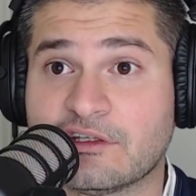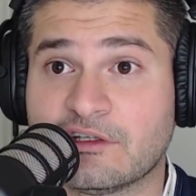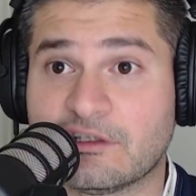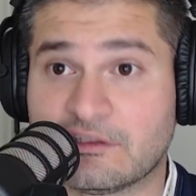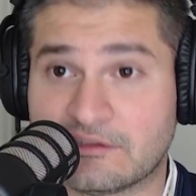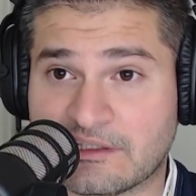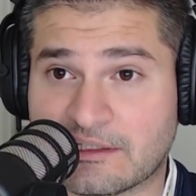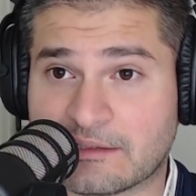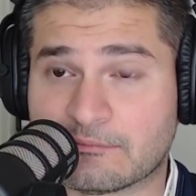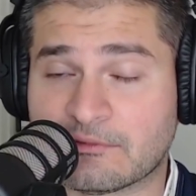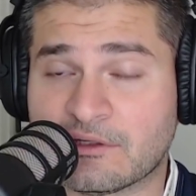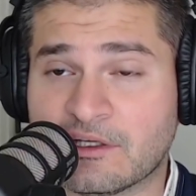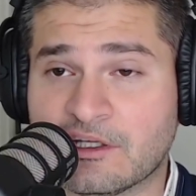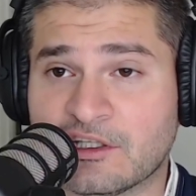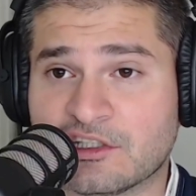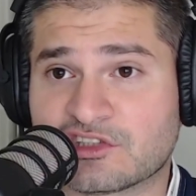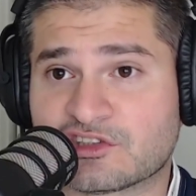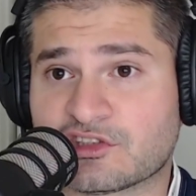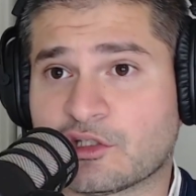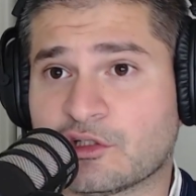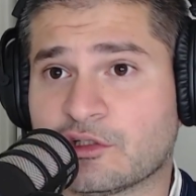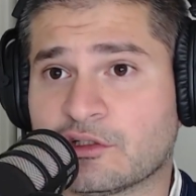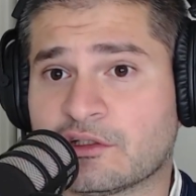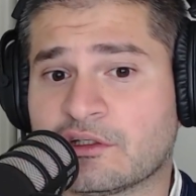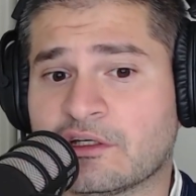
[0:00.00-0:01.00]
Yep.
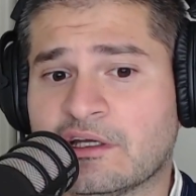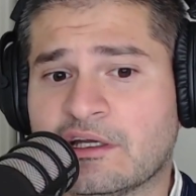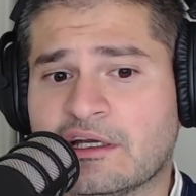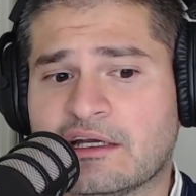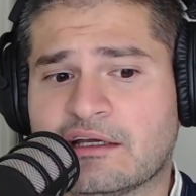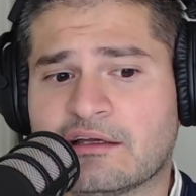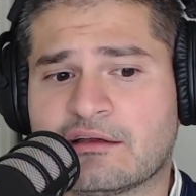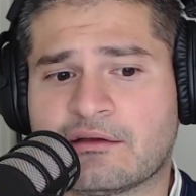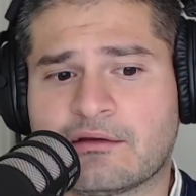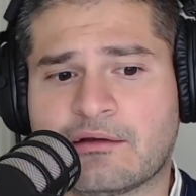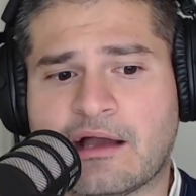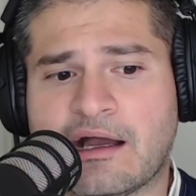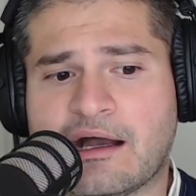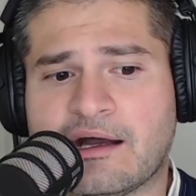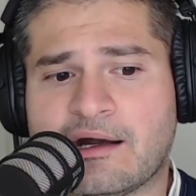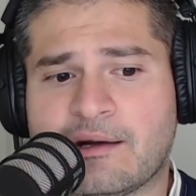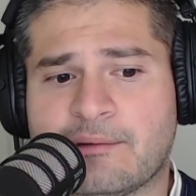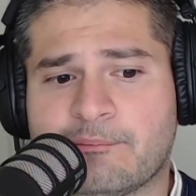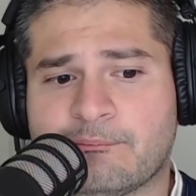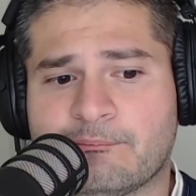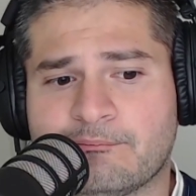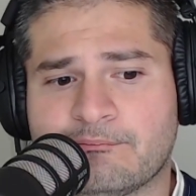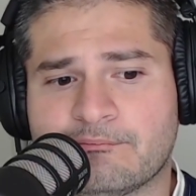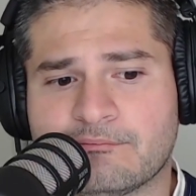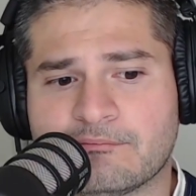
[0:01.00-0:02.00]
So, I
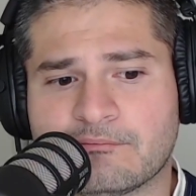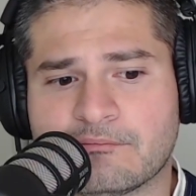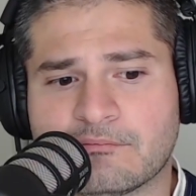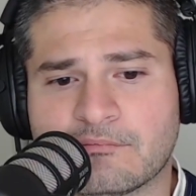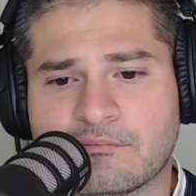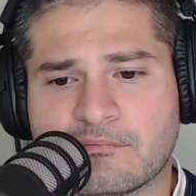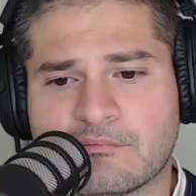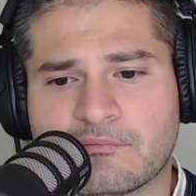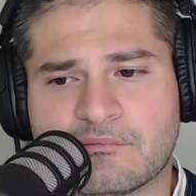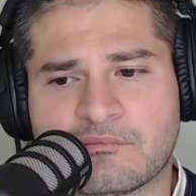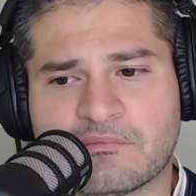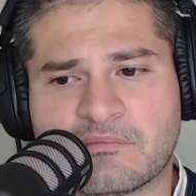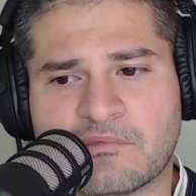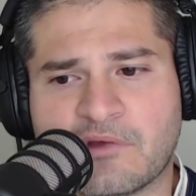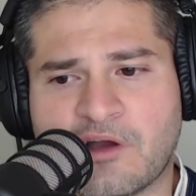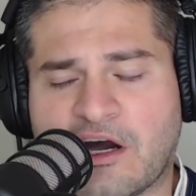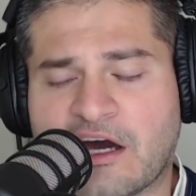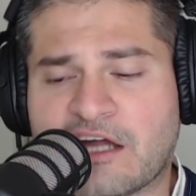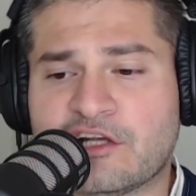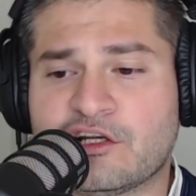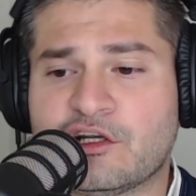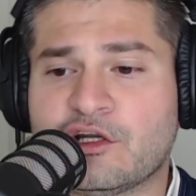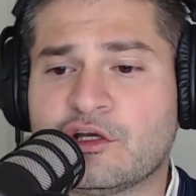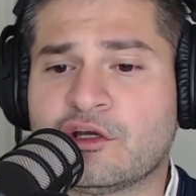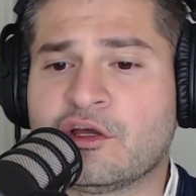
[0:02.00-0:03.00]

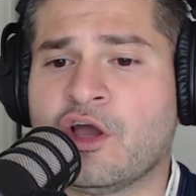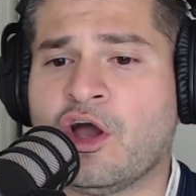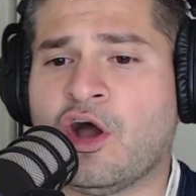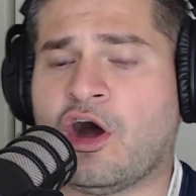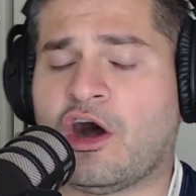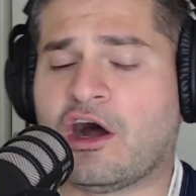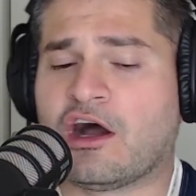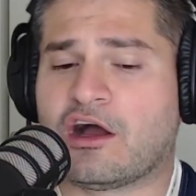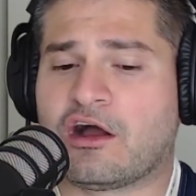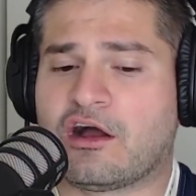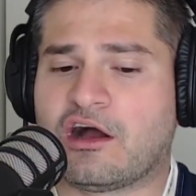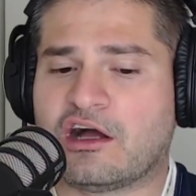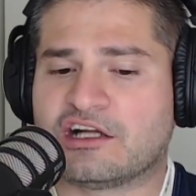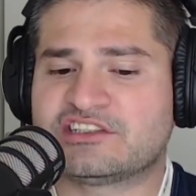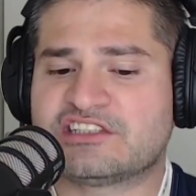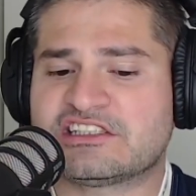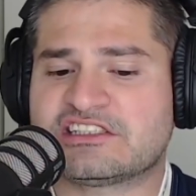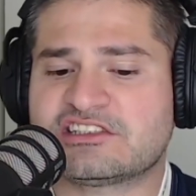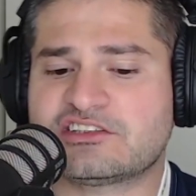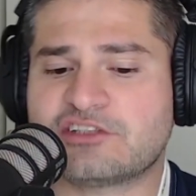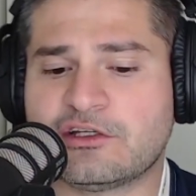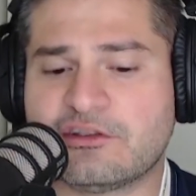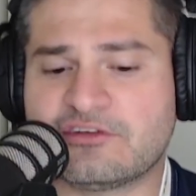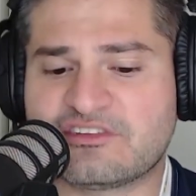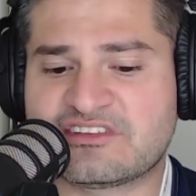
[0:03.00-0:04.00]
don't know. I just
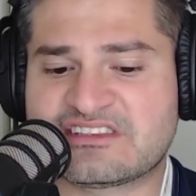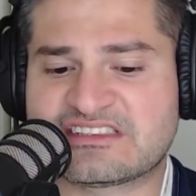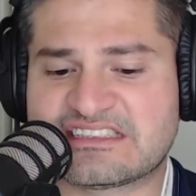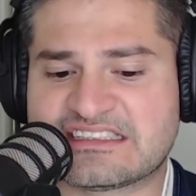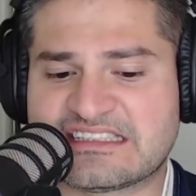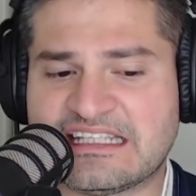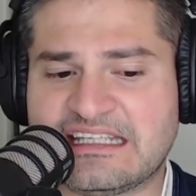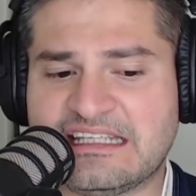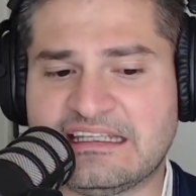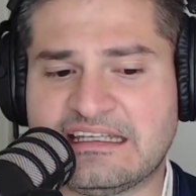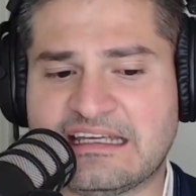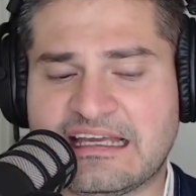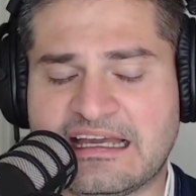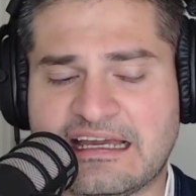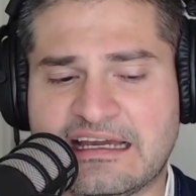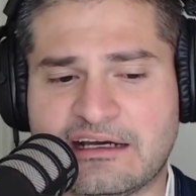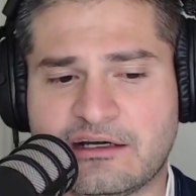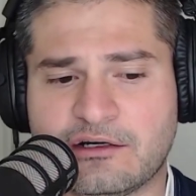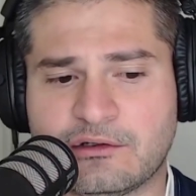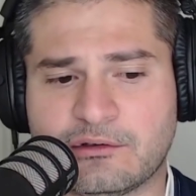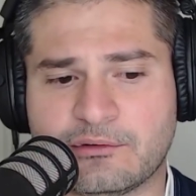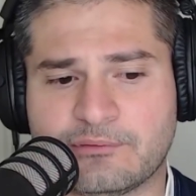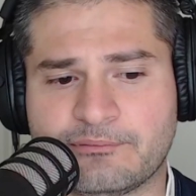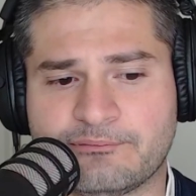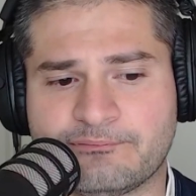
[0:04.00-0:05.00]
don't see
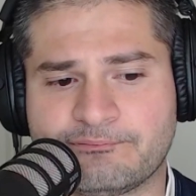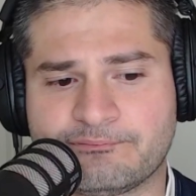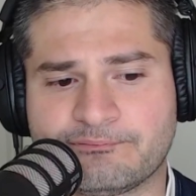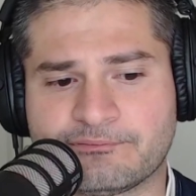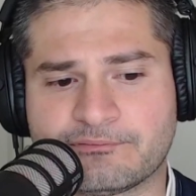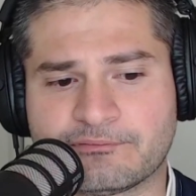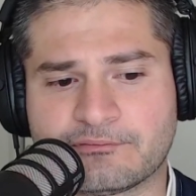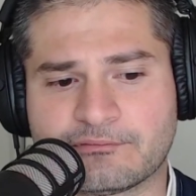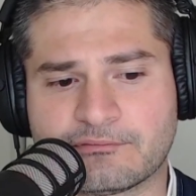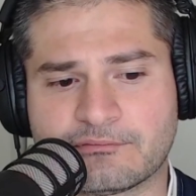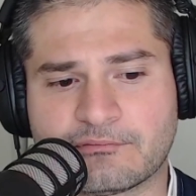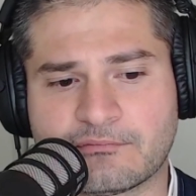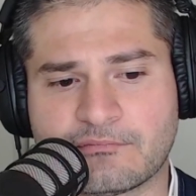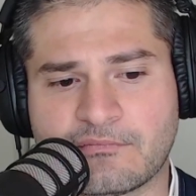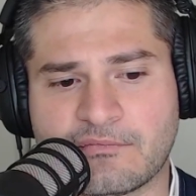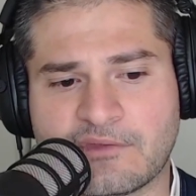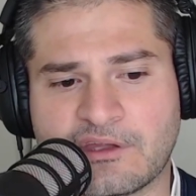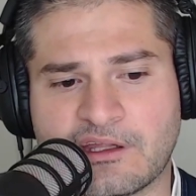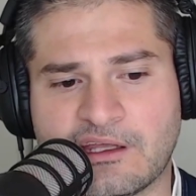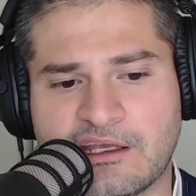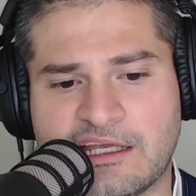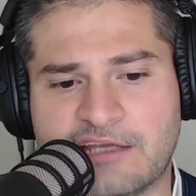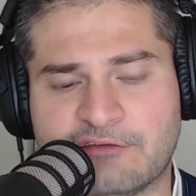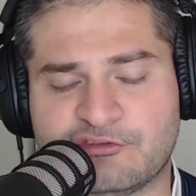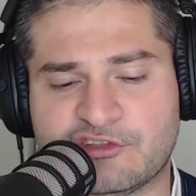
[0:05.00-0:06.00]
how,
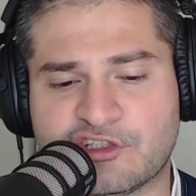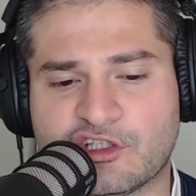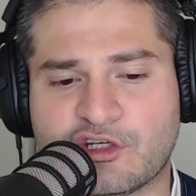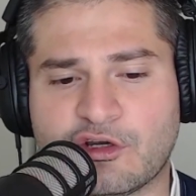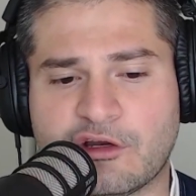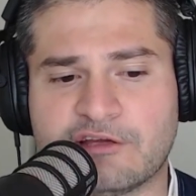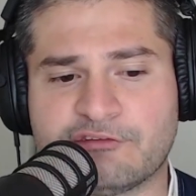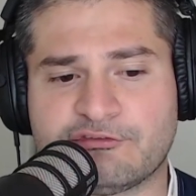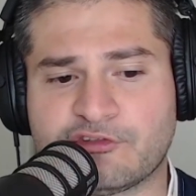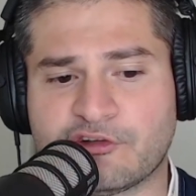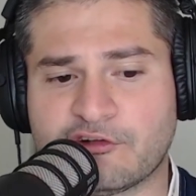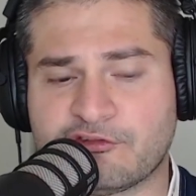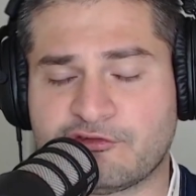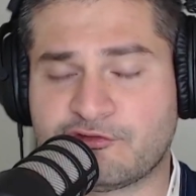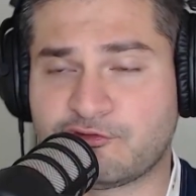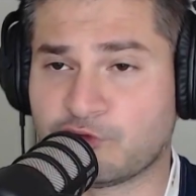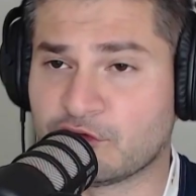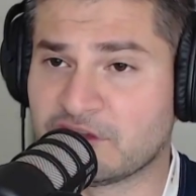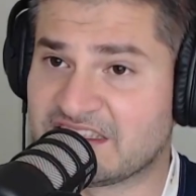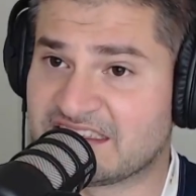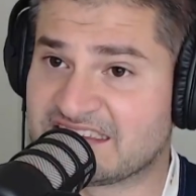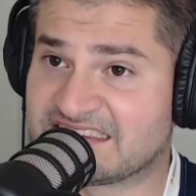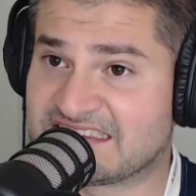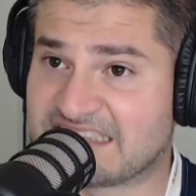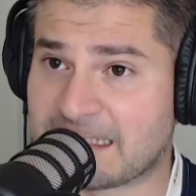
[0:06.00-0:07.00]
if you're going for a fully
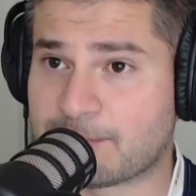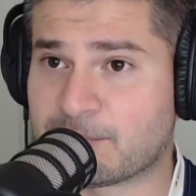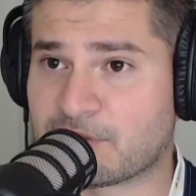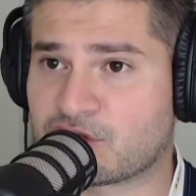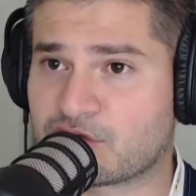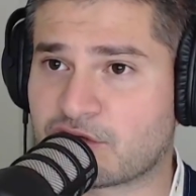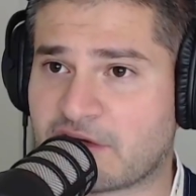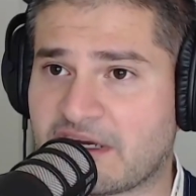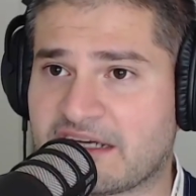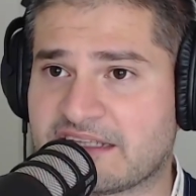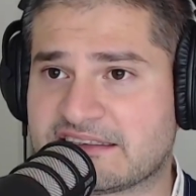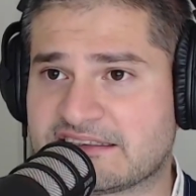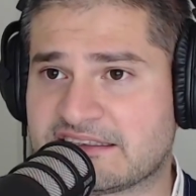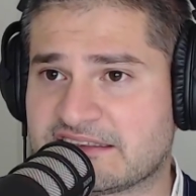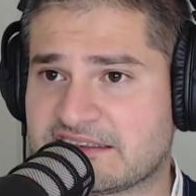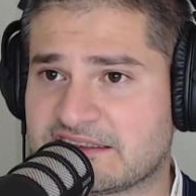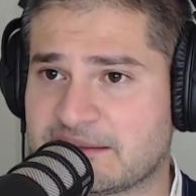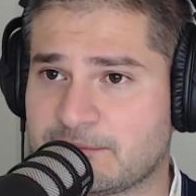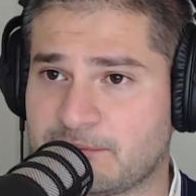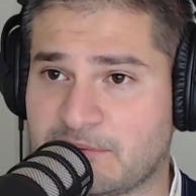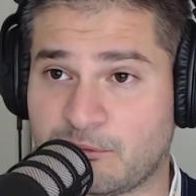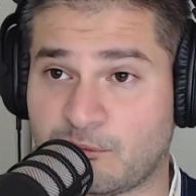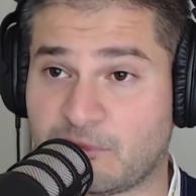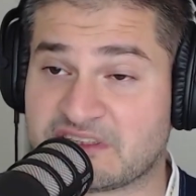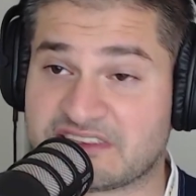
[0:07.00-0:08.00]
democratic system,
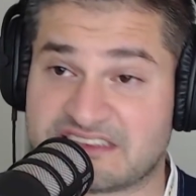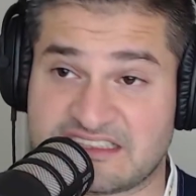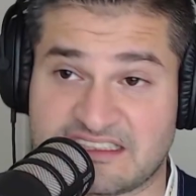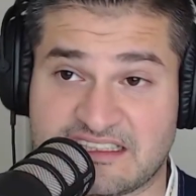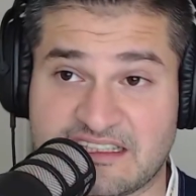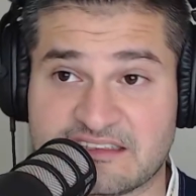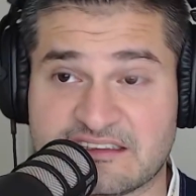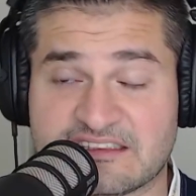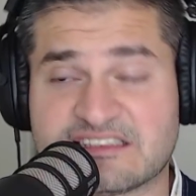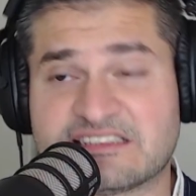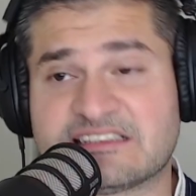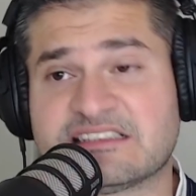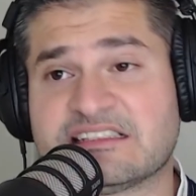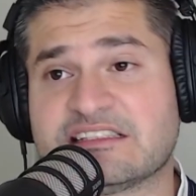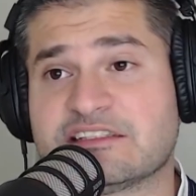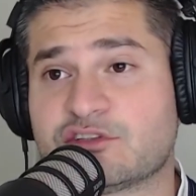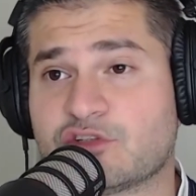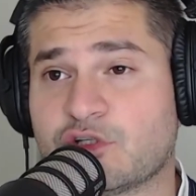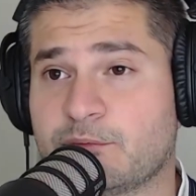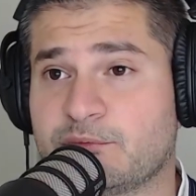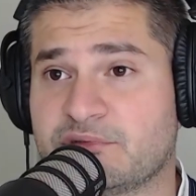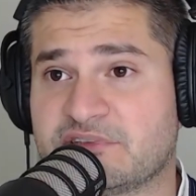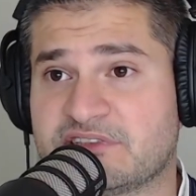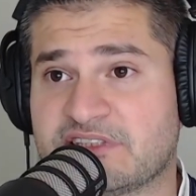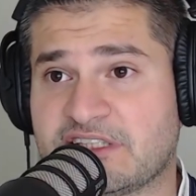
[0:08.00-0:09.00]
and once again, this is
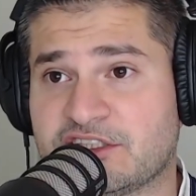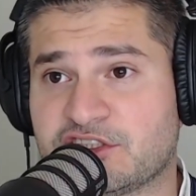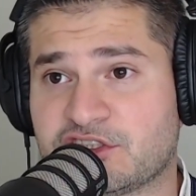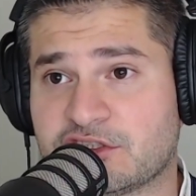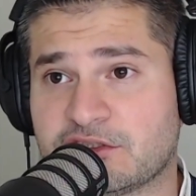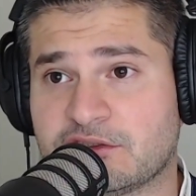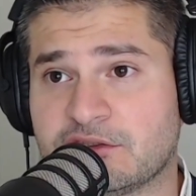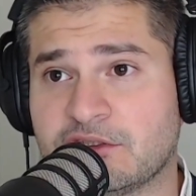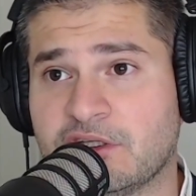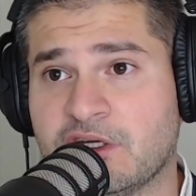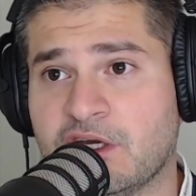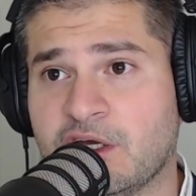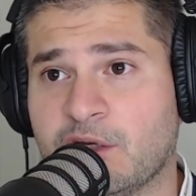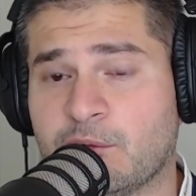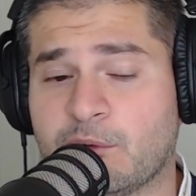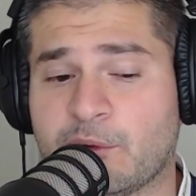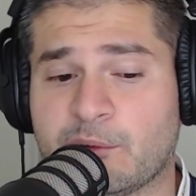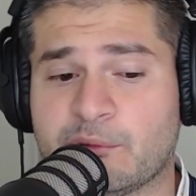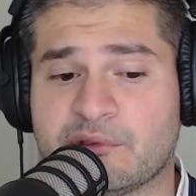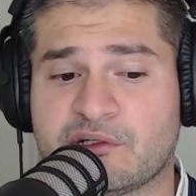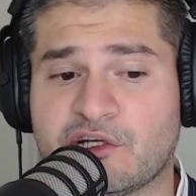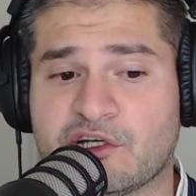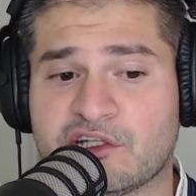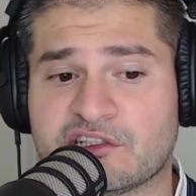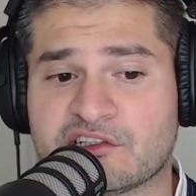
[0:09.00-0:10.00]
interpretation, where we
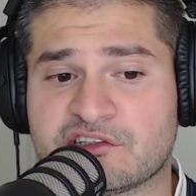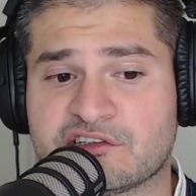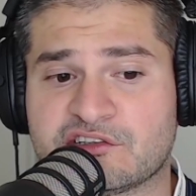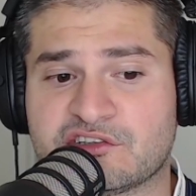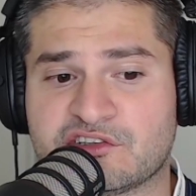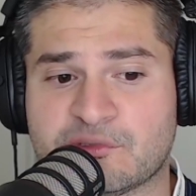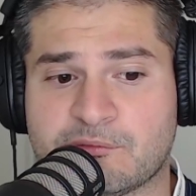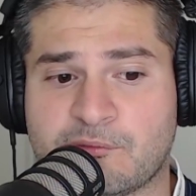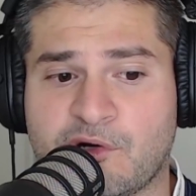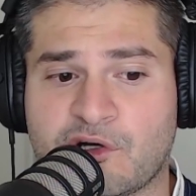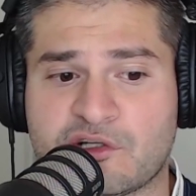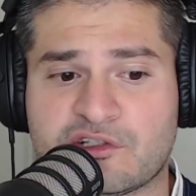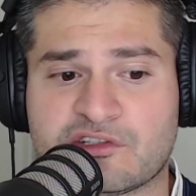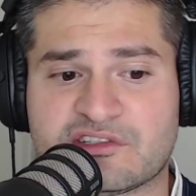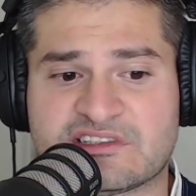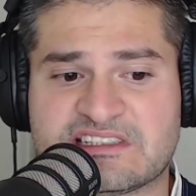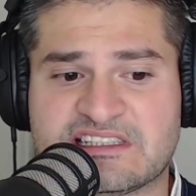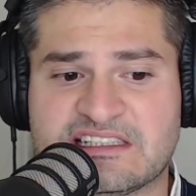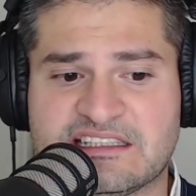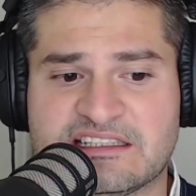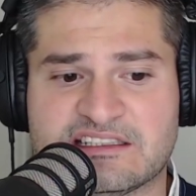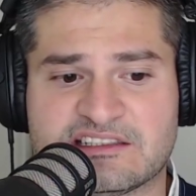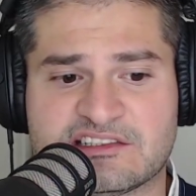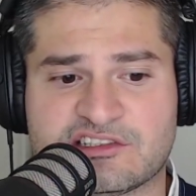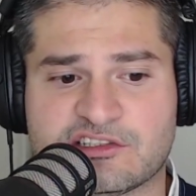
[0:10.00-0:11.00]
go,
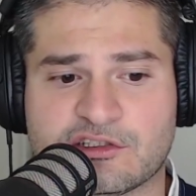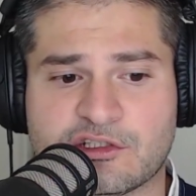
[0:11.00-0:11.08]
democracy is,